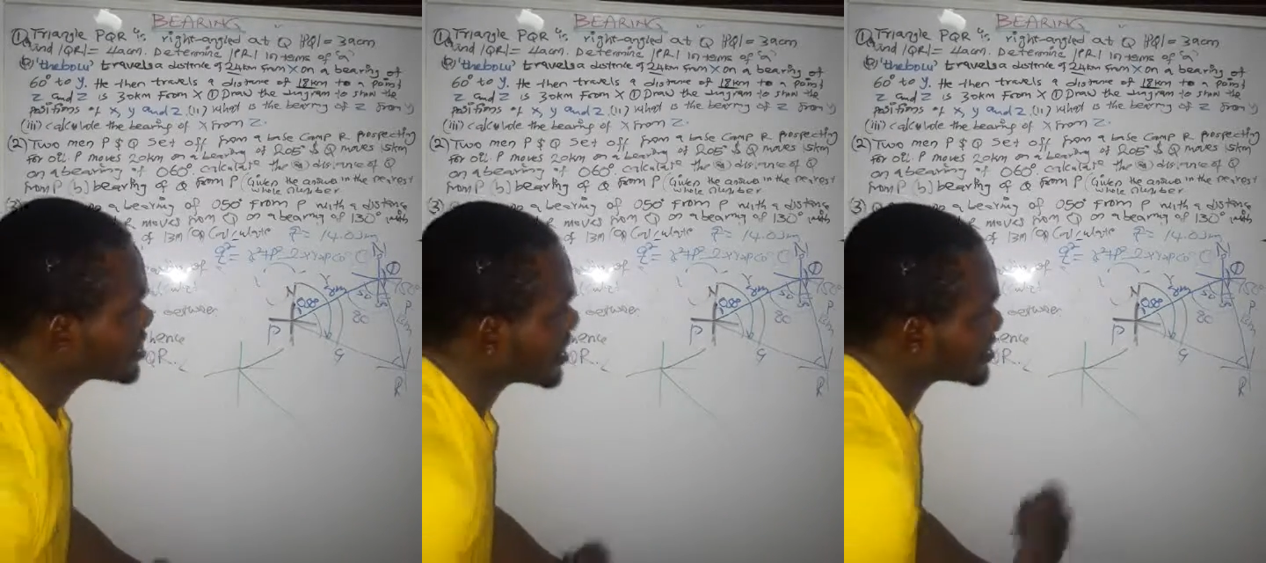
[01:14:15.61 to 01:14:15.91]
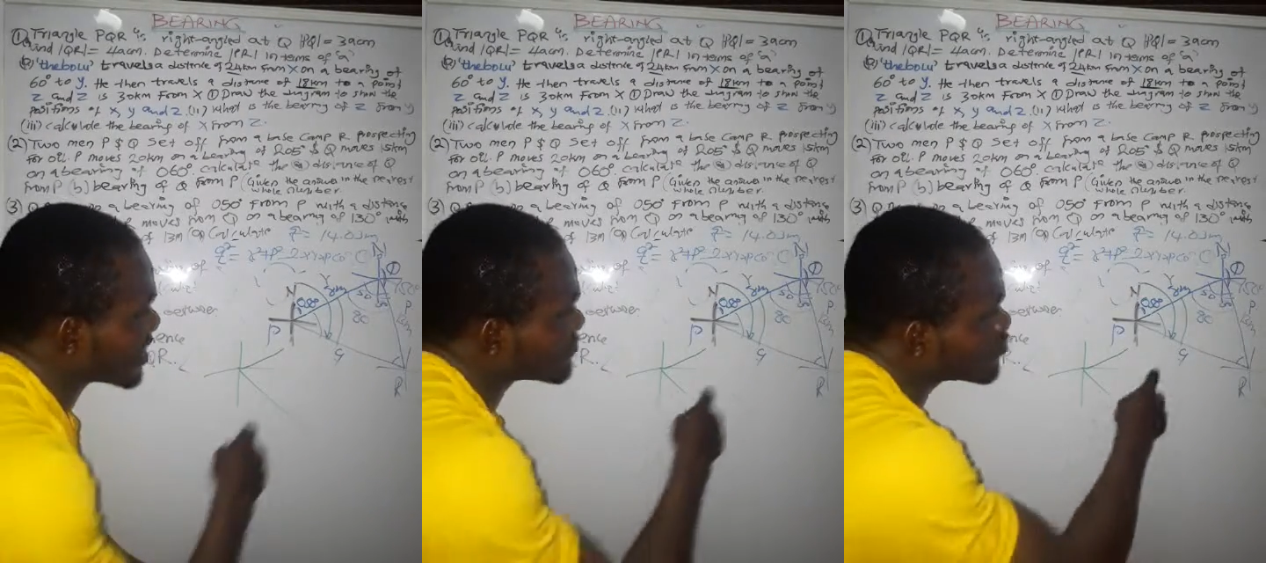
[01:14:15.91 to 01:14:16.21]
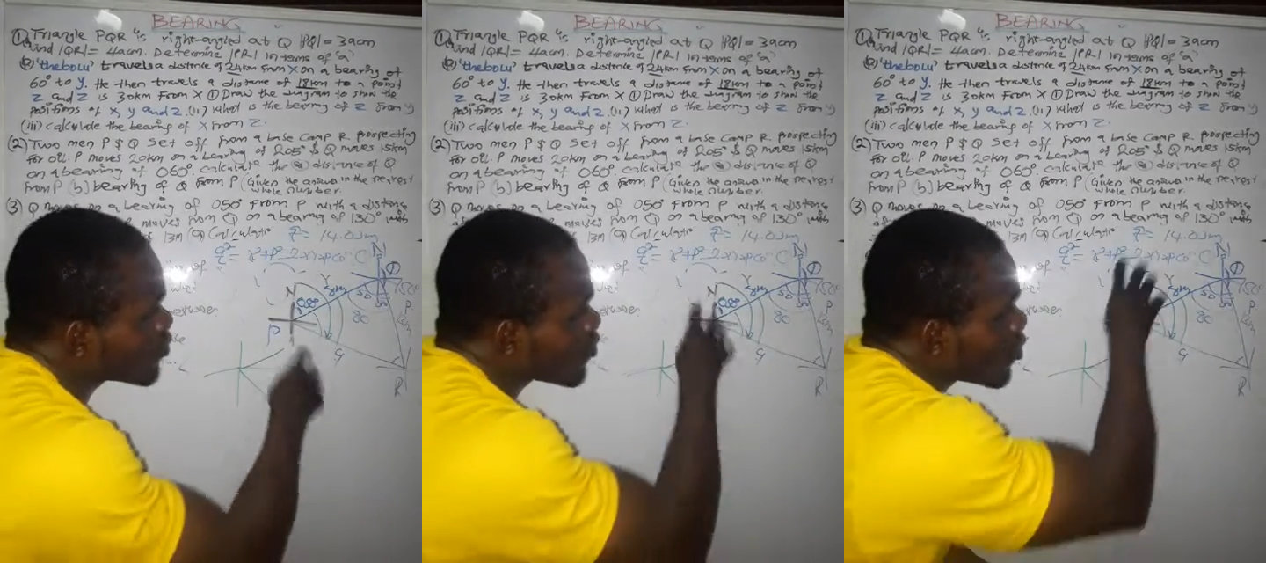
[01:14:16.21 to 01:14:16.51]
Now that I
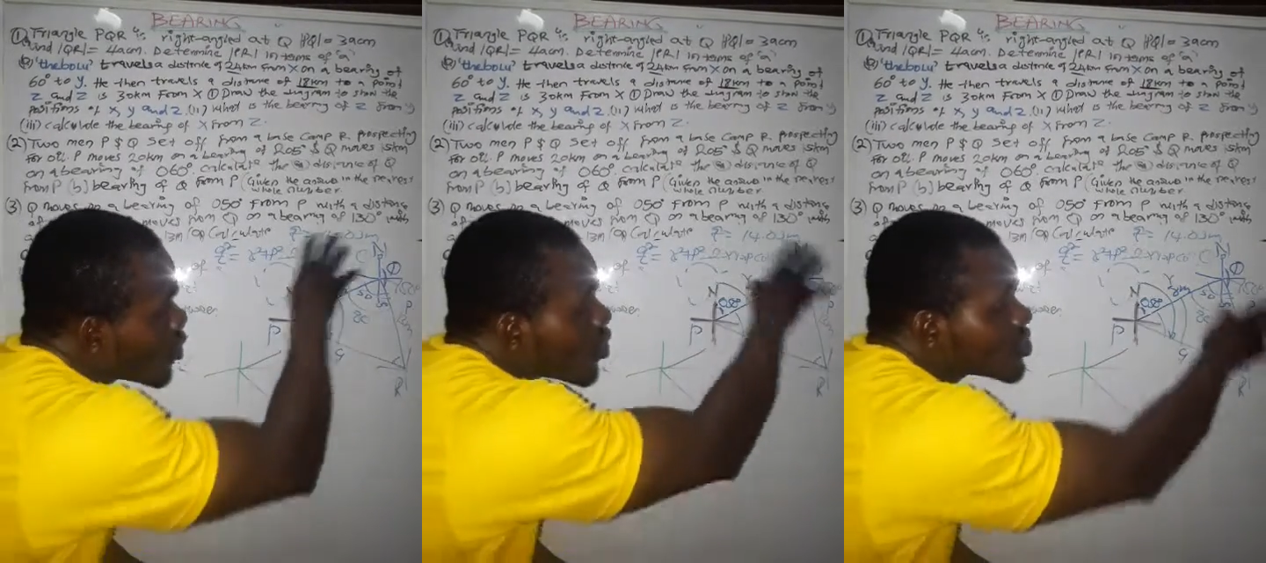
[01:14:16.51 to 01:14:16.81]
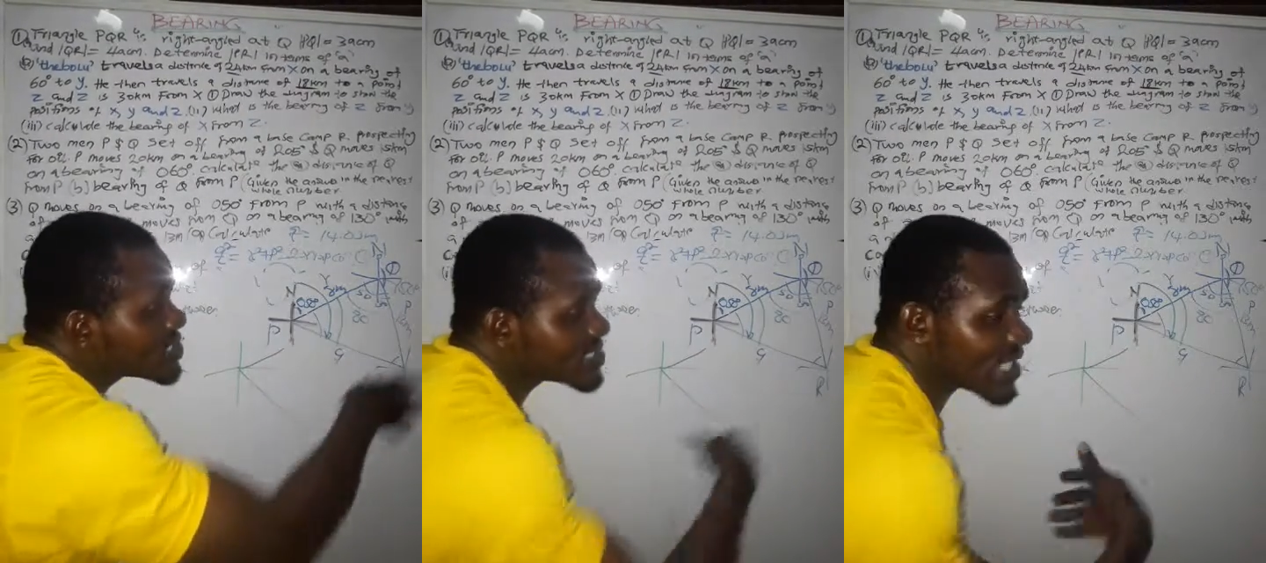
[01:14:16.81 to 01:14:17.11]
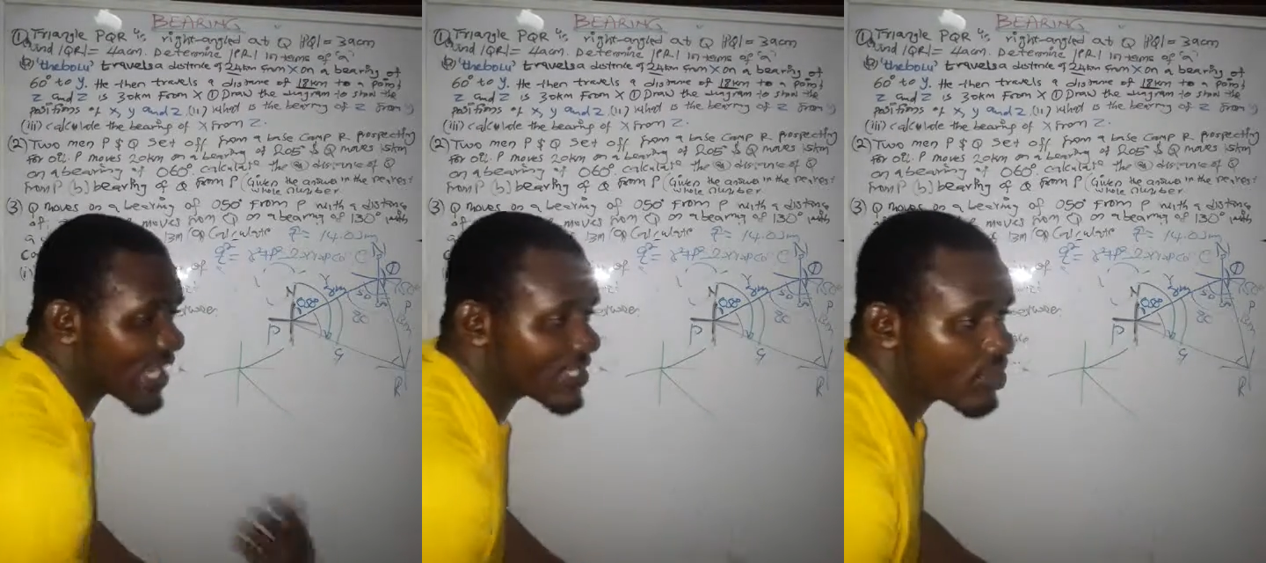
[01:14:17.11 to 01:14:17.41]
have known all the
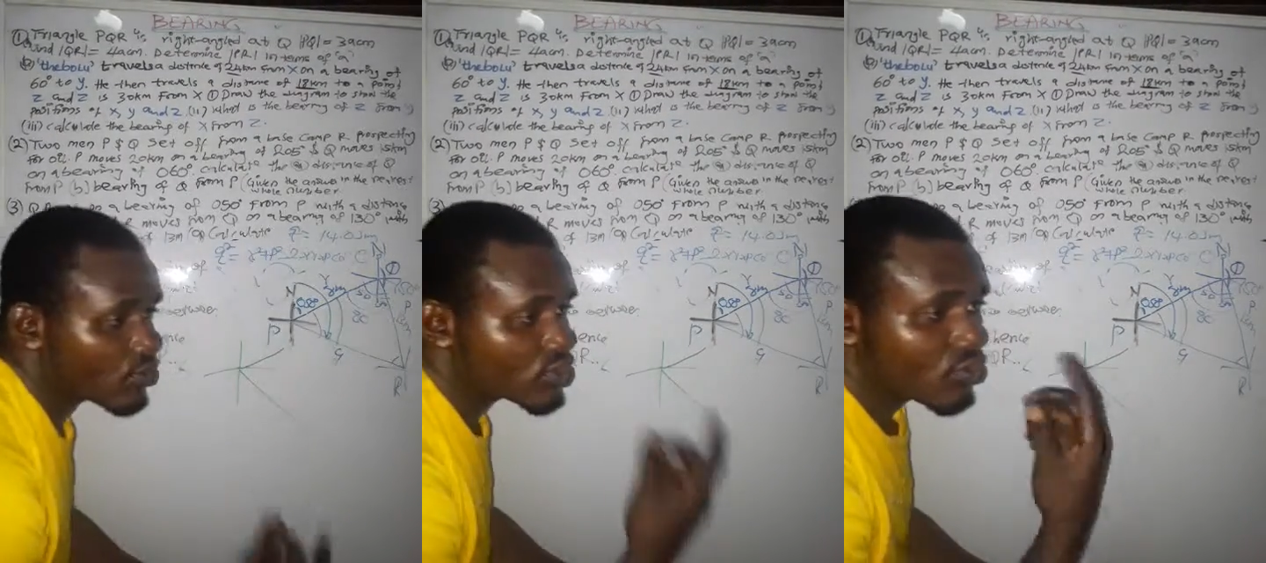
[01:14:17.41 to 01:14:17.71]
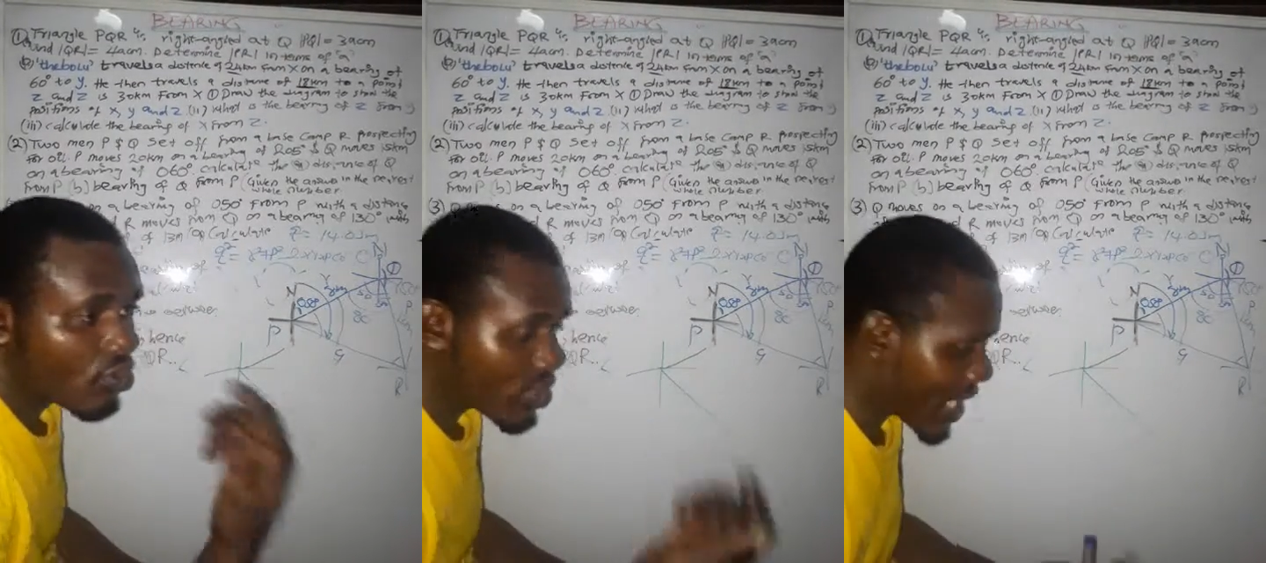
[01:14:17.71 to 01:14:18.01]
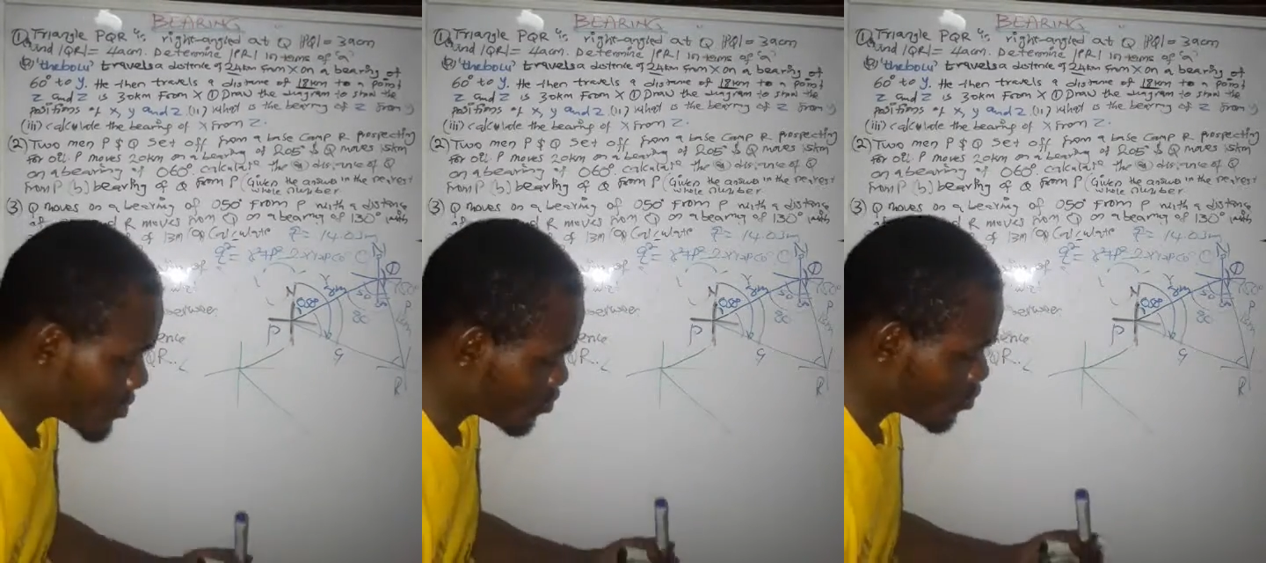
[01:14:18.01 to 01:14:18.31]
side with one
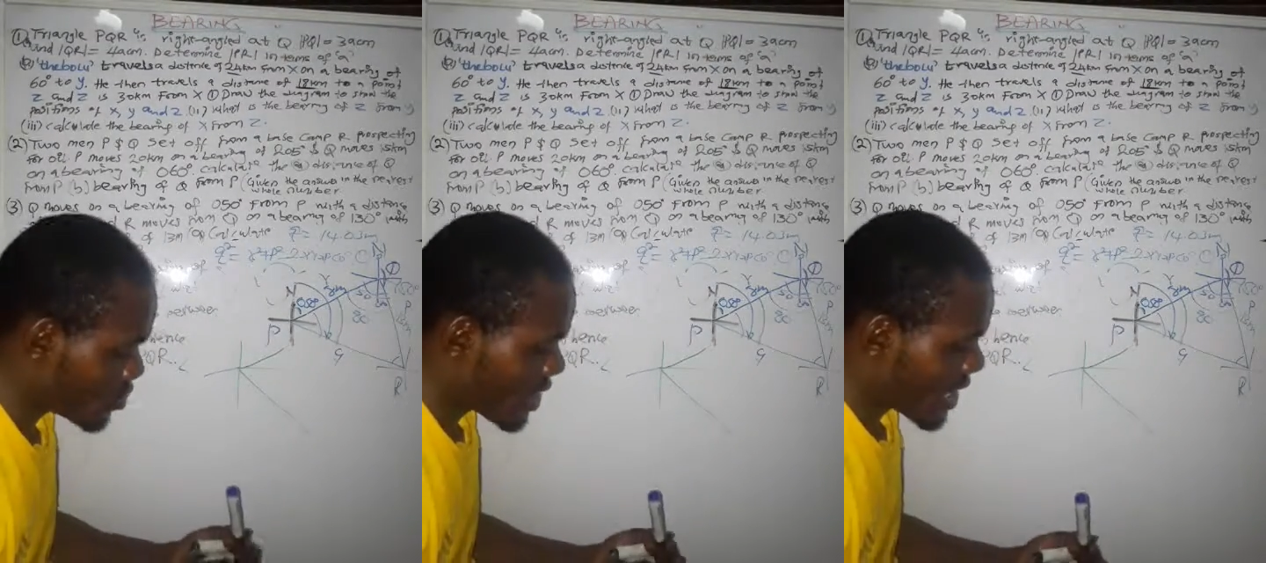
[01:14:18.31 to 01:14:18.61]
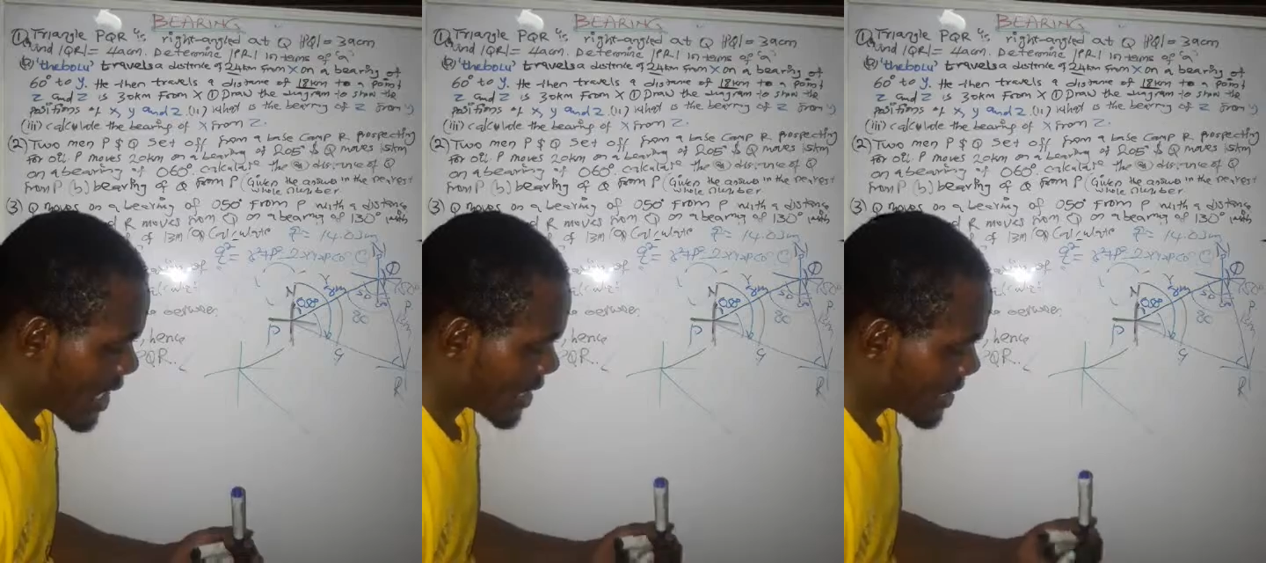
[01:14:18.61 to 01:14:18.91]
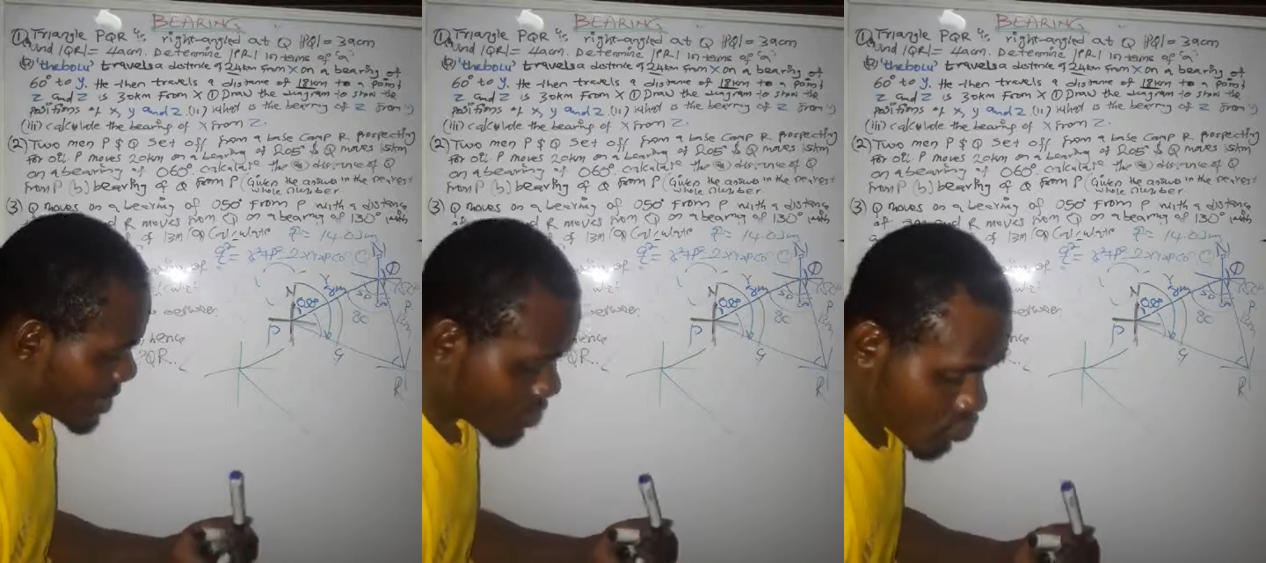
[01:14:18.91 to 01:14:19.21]
angle, I can now